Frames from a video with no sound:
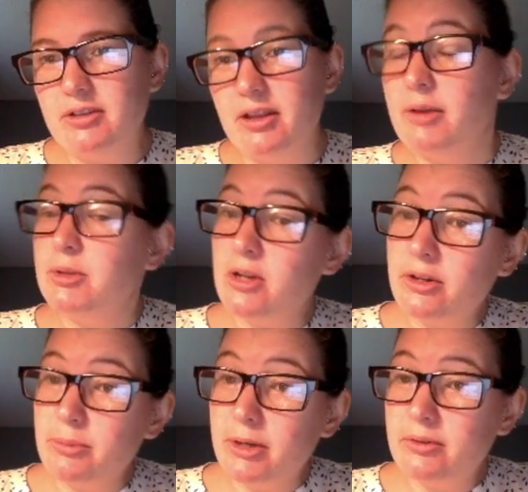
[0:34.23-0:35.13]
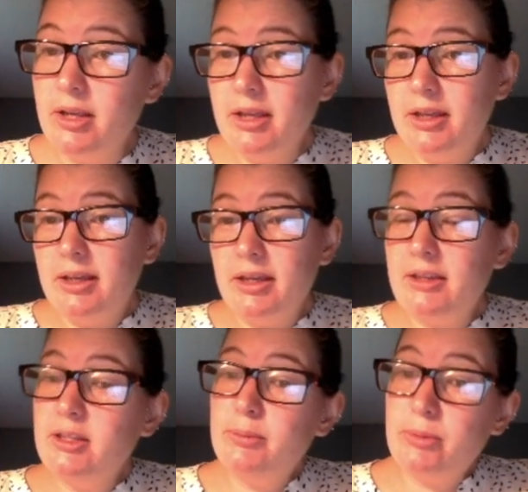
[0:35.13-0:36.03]
Like we talked about in
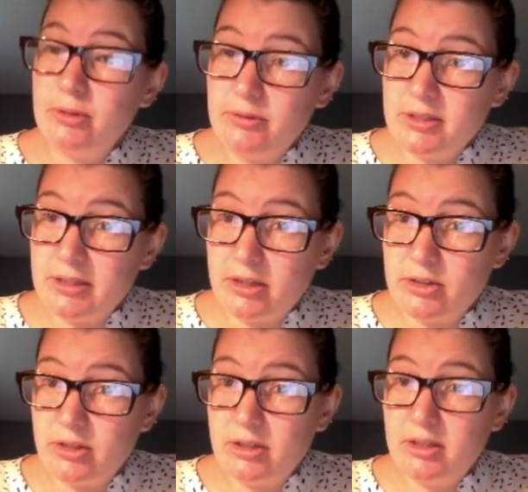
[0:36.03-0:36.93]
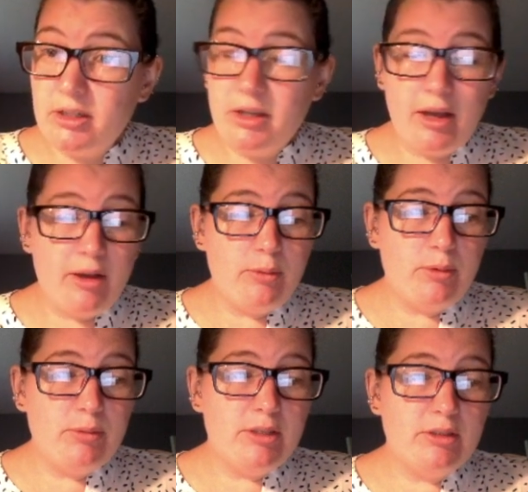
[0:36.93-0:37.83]
the previous lecture when
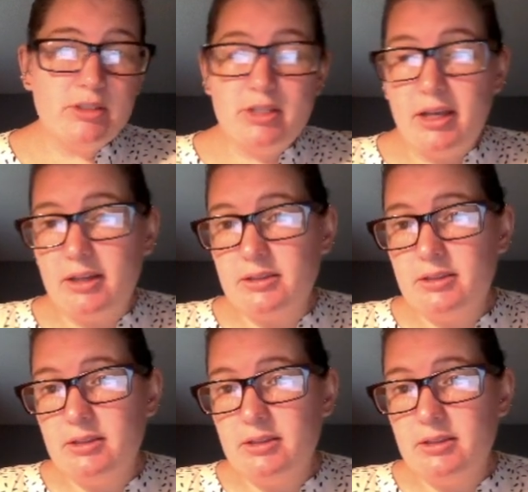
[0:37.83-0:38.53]
we looked at